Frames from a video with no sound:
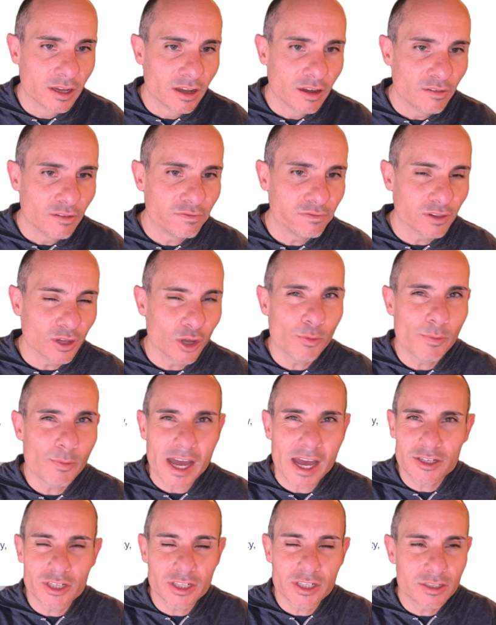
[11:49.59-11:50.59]
Flow
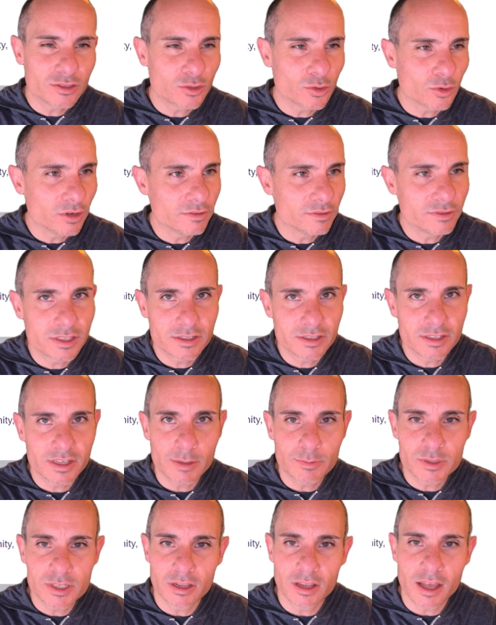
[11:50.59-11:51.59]
matching sort of
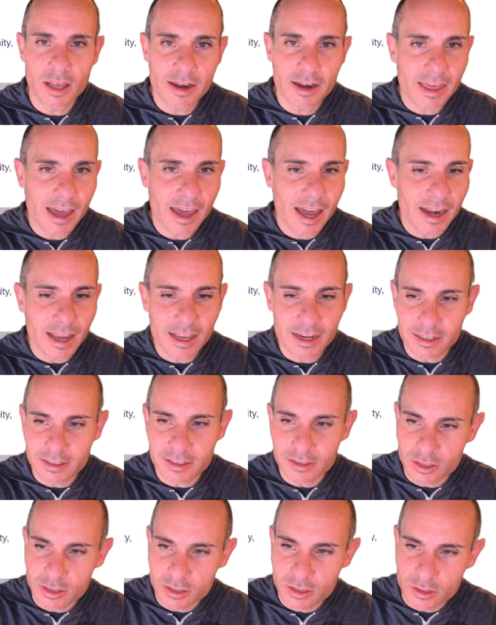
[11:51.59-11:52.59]
skips a lot of that and it
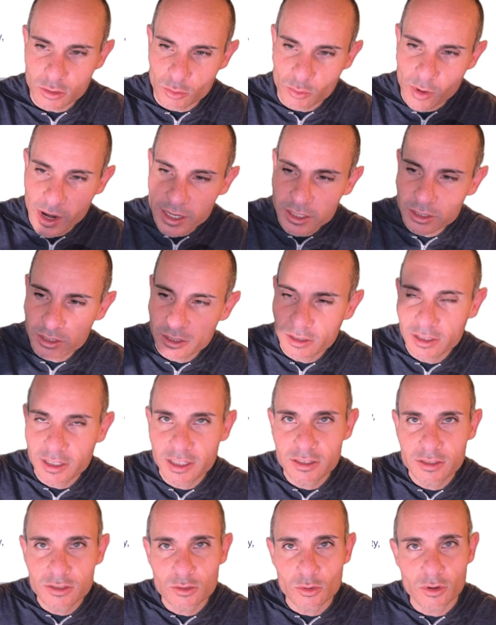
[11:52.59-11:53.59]
just directionally
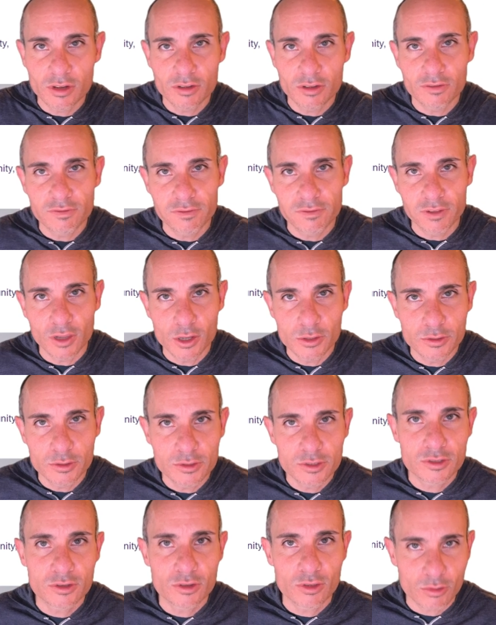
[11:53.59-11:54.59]
sort of flows
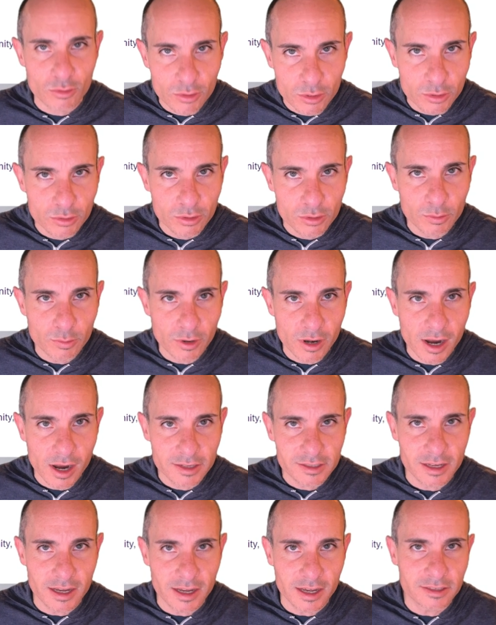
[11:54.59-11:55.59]
through the
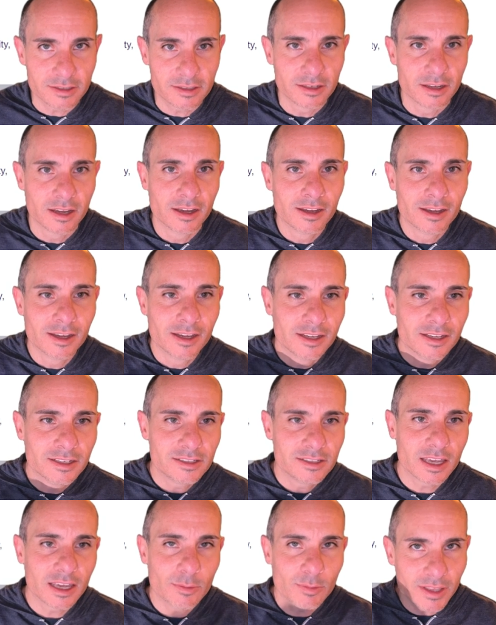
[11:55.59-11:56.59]
process,
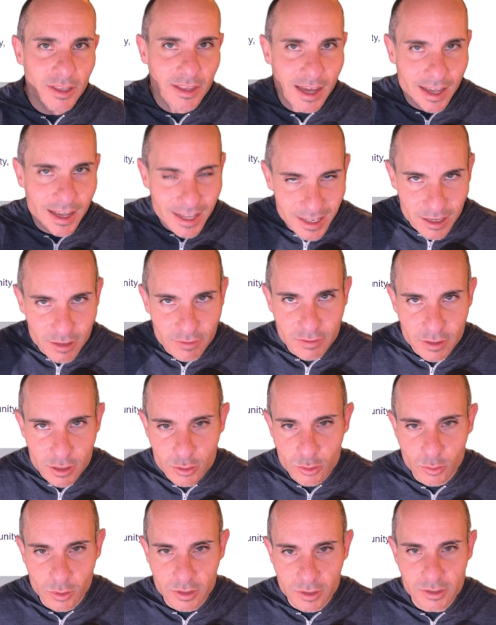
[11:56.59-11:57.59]
skipping that
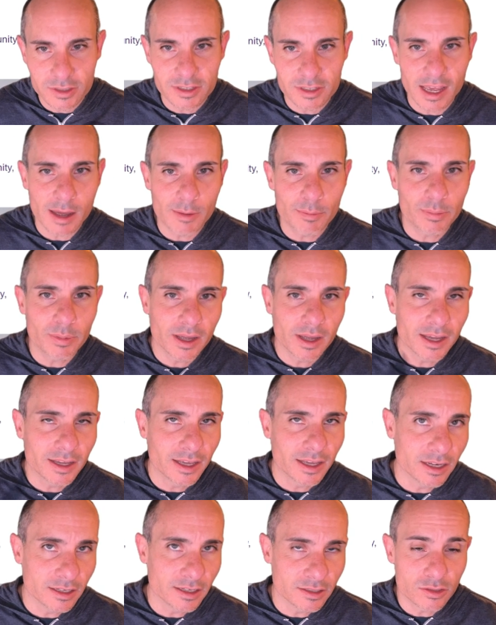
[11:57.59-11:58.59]
individual step and
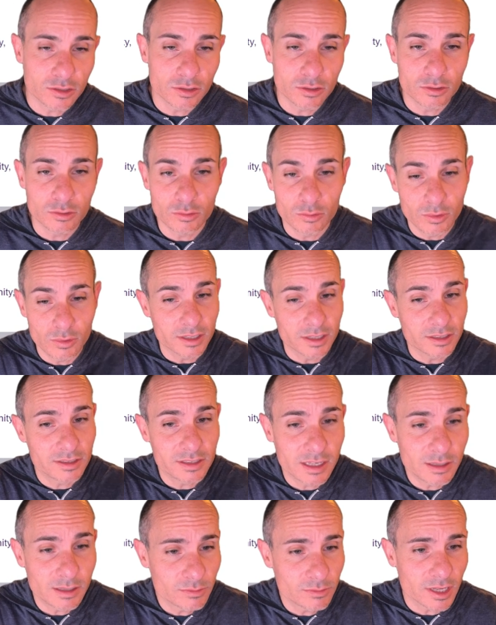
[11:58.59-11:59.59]
getting to what it
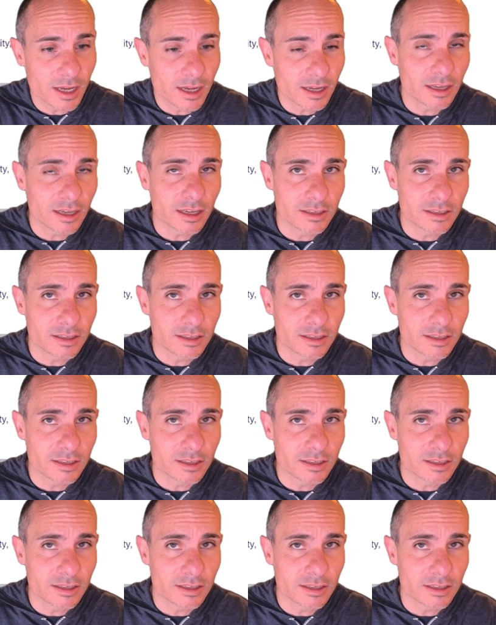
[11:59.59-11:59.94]
seems like is